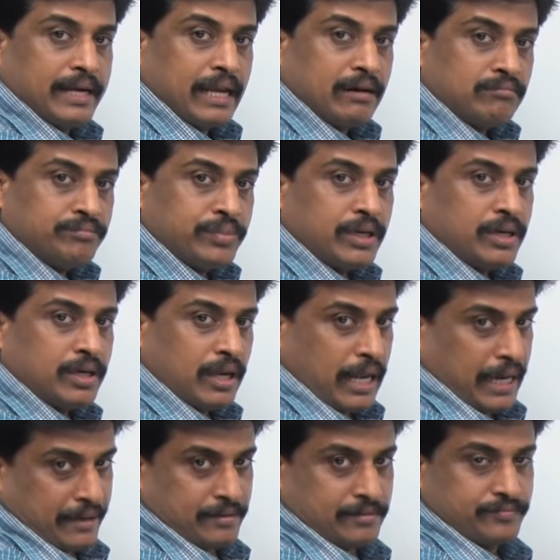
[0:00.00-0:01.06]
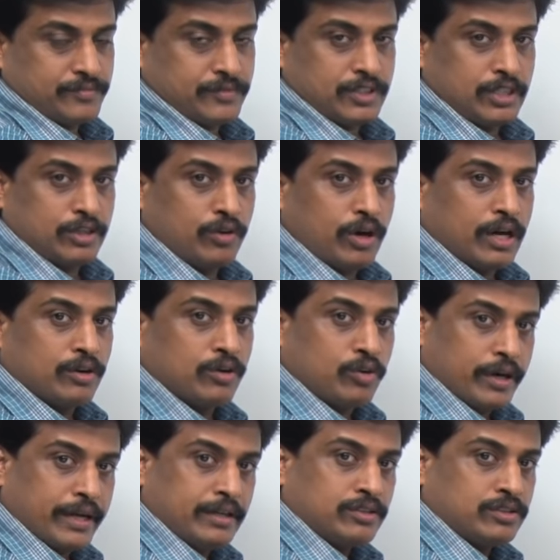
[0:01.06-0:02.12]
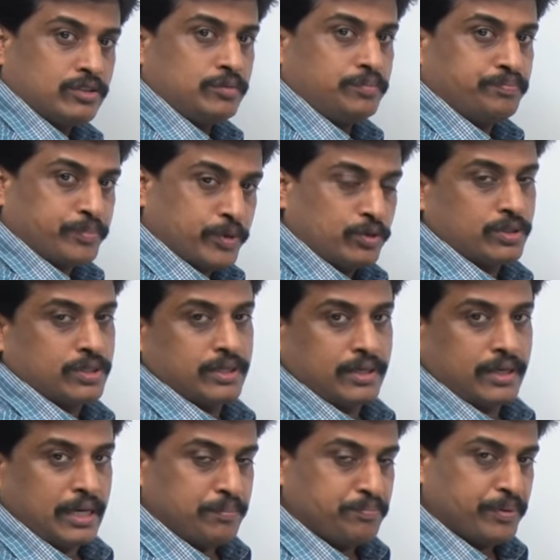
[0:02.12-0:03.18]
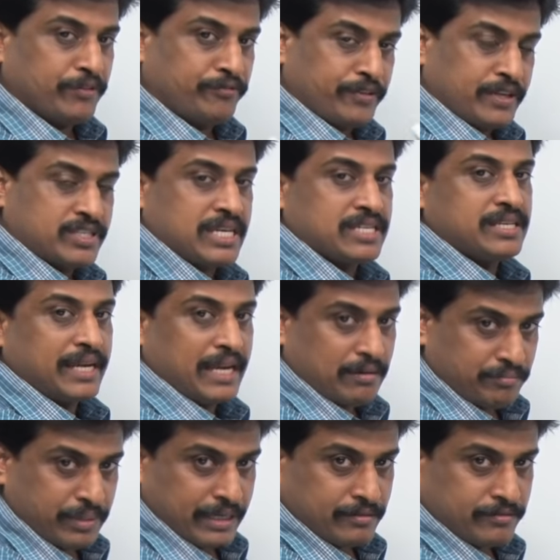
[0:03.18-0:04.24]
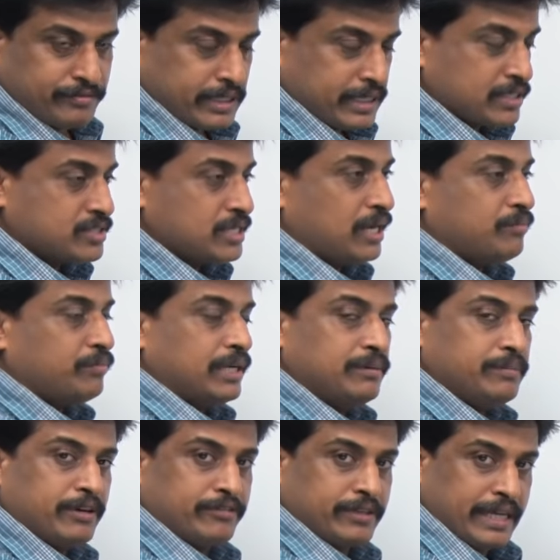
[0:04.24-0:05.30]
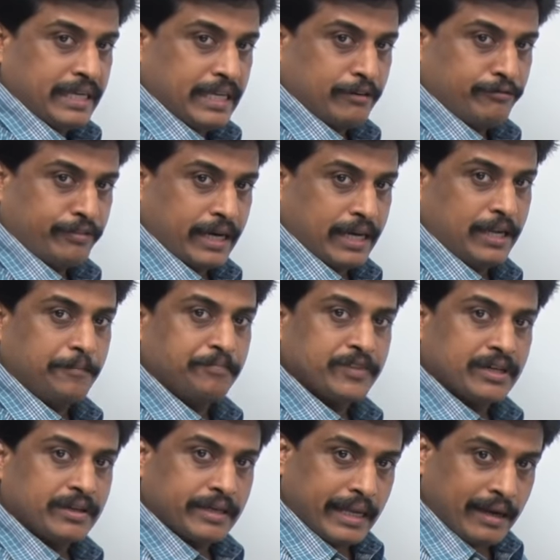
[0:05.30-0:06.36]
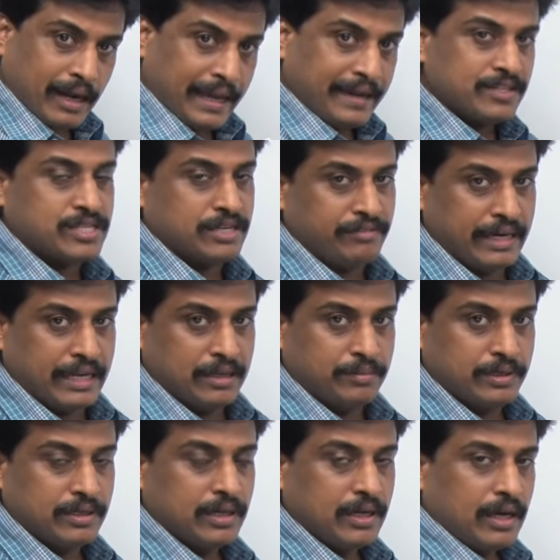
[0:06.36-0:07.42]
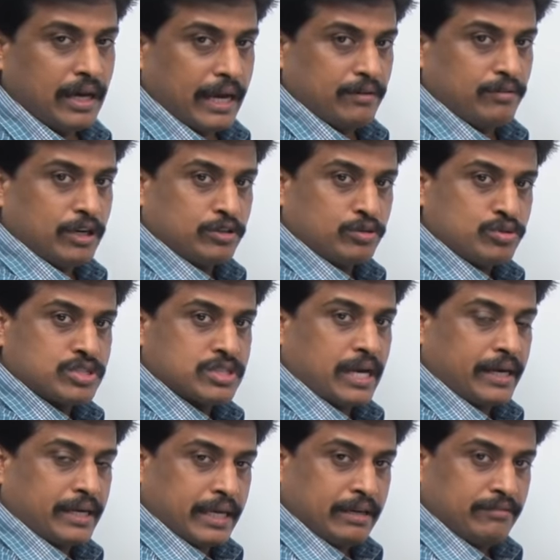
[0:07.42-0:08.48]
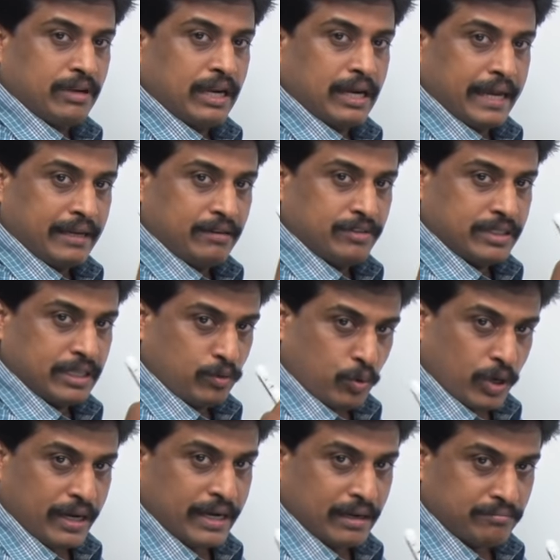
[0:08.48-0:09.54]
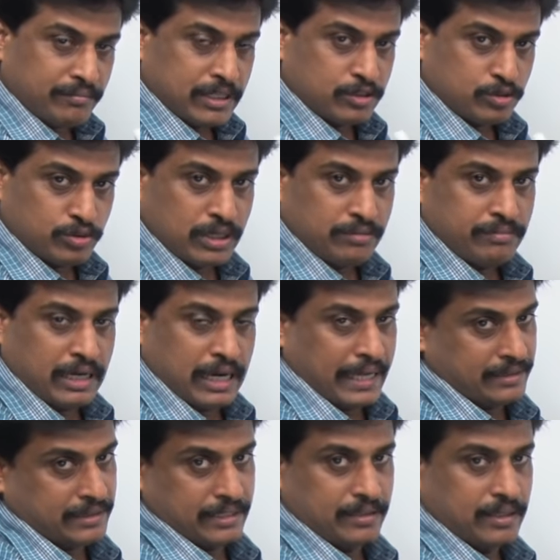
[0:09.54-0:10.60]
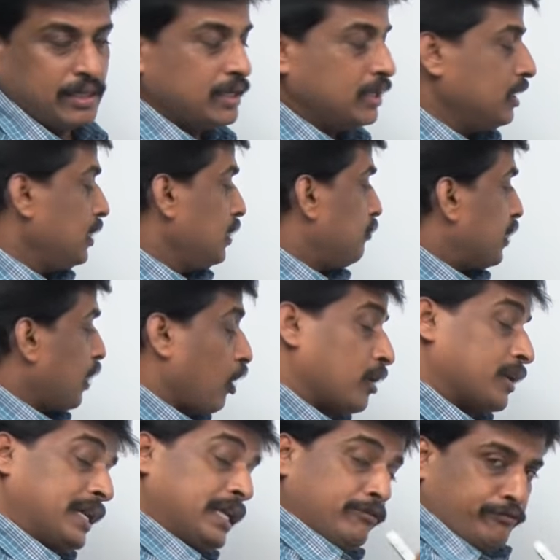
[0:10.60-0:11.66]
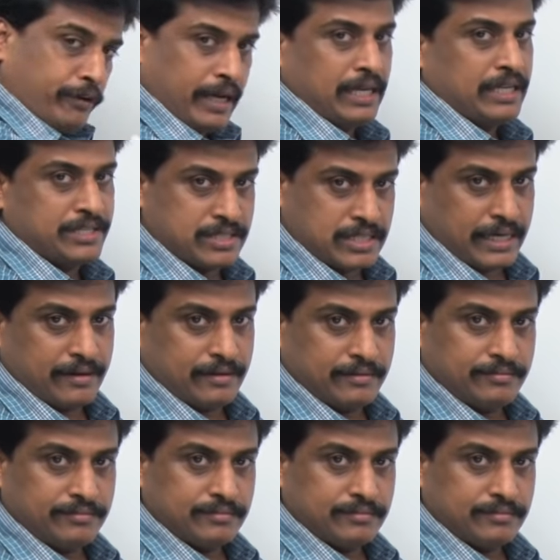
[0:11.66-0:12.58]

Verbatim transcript: numbered line. You are going to put a prefix as a number. For example, in your file, 10 lines available. I want to start every line with the 1 number, 2 number like that. But already file is there.